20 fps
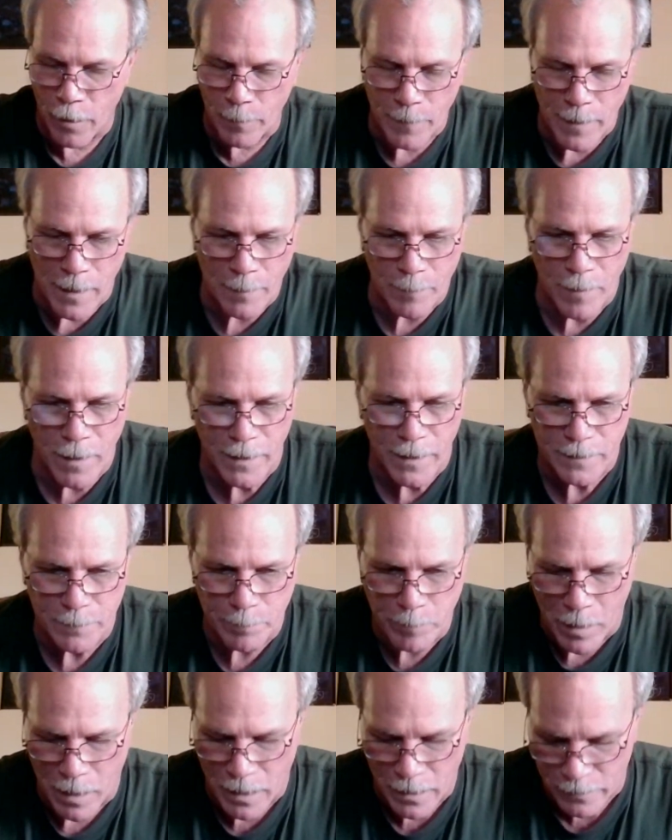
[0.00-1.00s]
I'm not
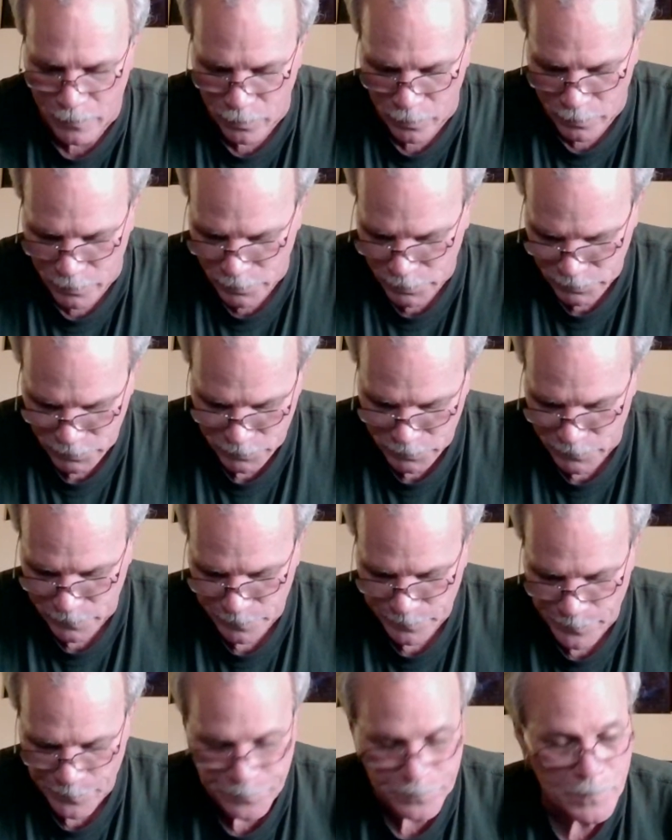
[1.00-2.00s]
making pie crust,
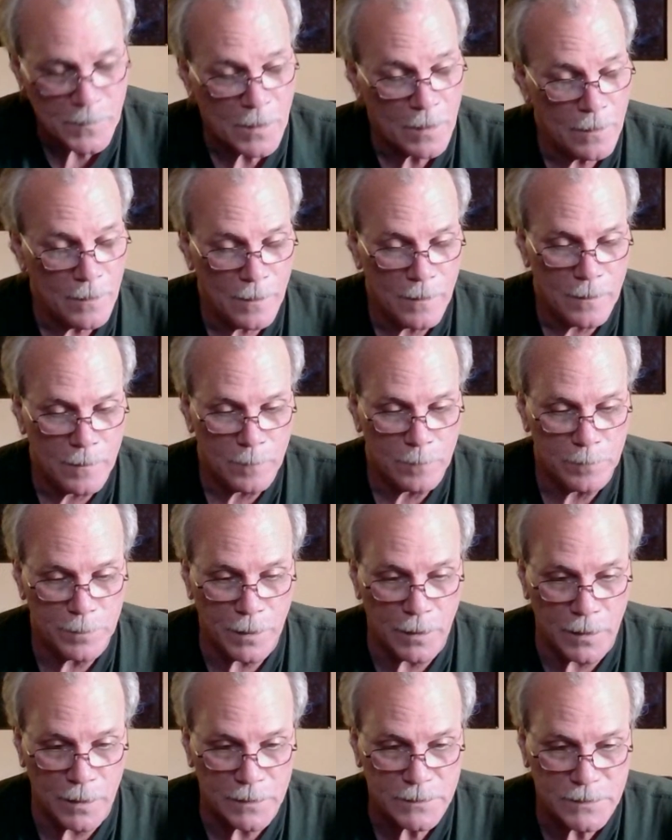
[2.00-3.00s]

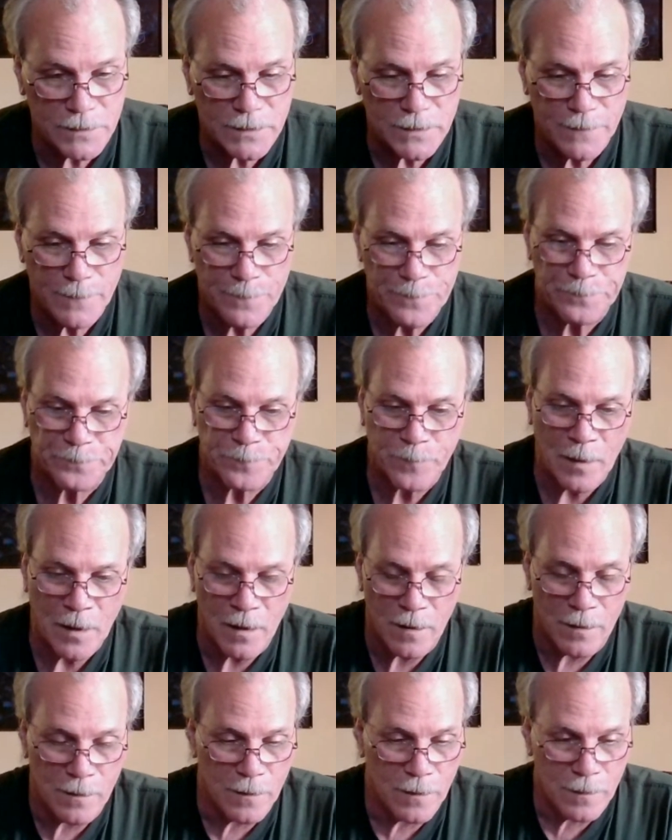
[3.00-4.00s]
but
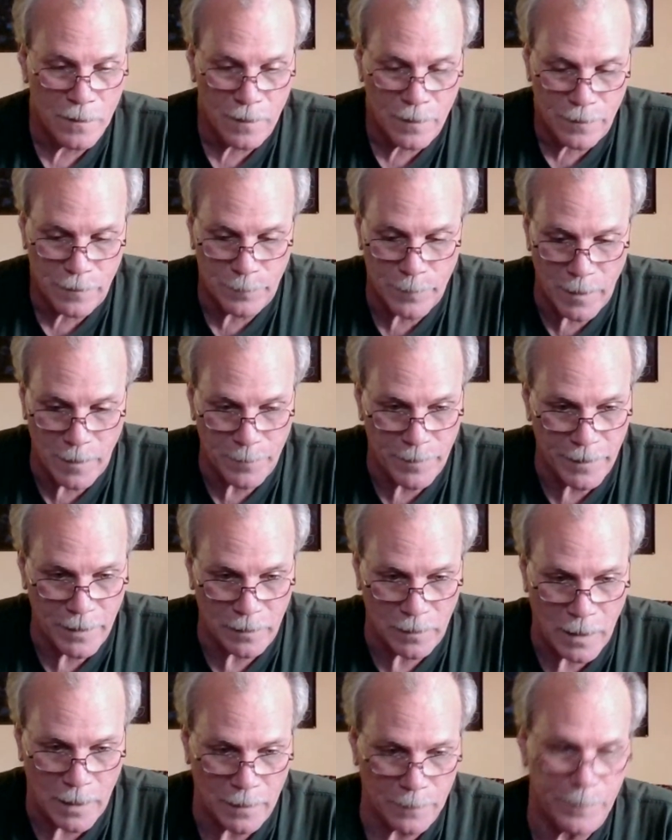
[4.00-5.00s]
there may be
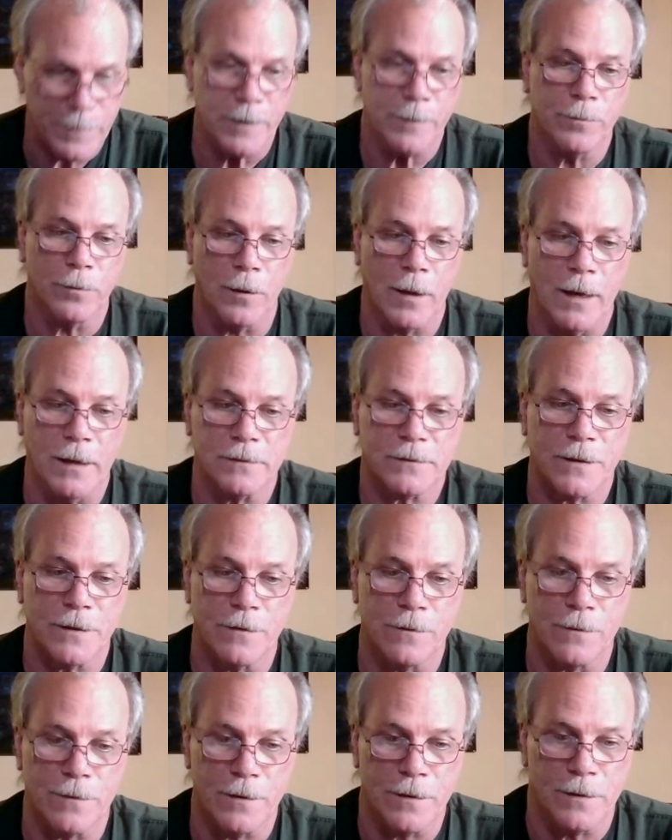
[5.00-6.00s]
a lot of people out
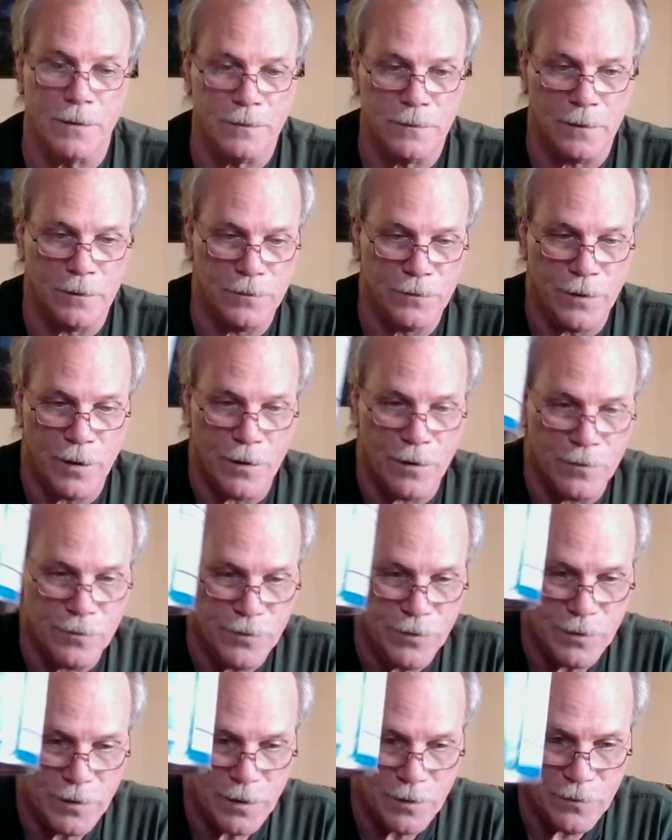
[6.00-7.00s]
there that know
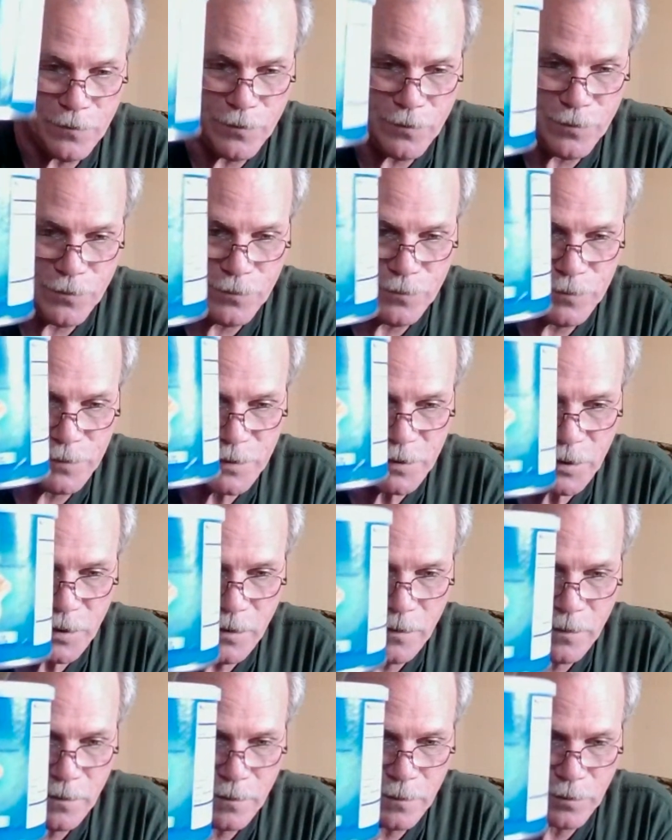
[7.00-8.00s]
you can use
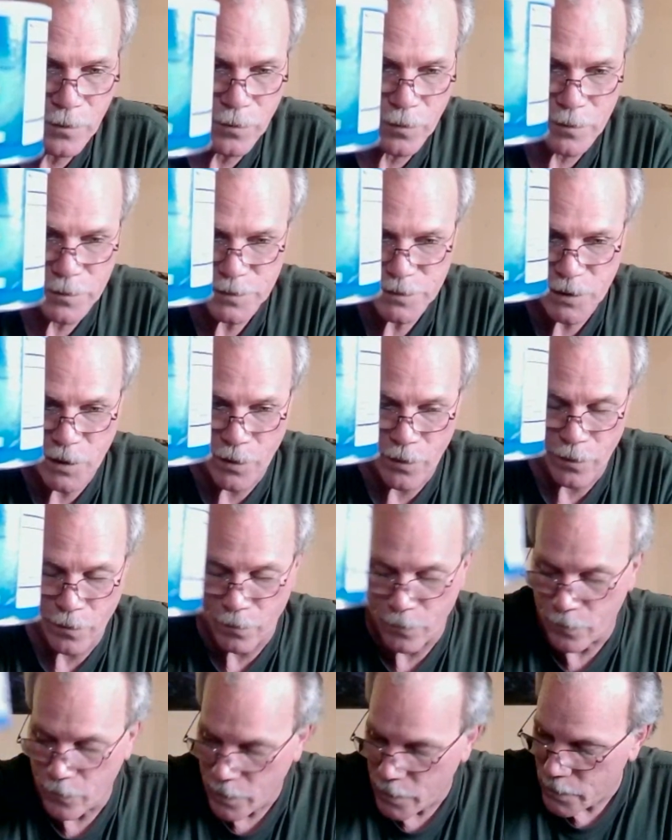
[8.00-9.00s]

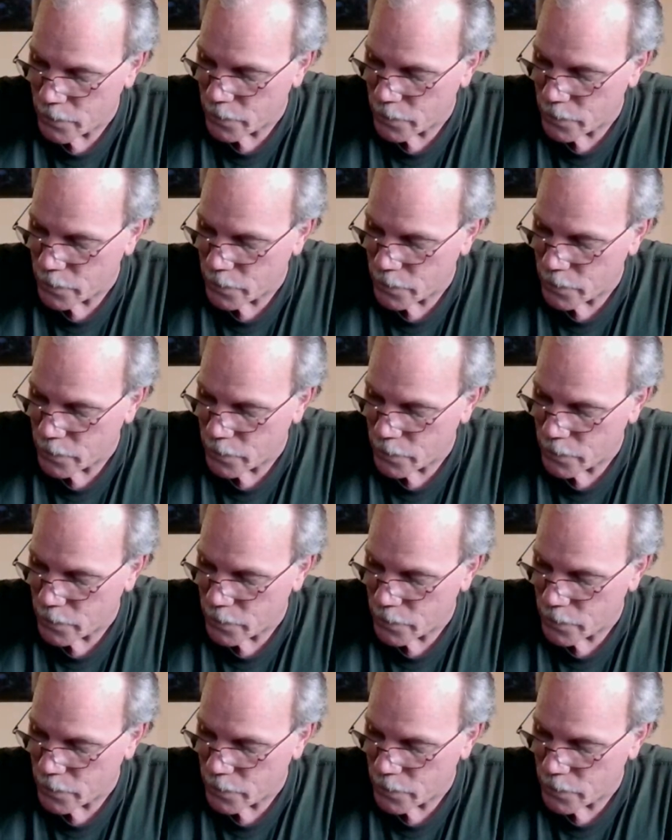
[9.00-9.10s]
Crisco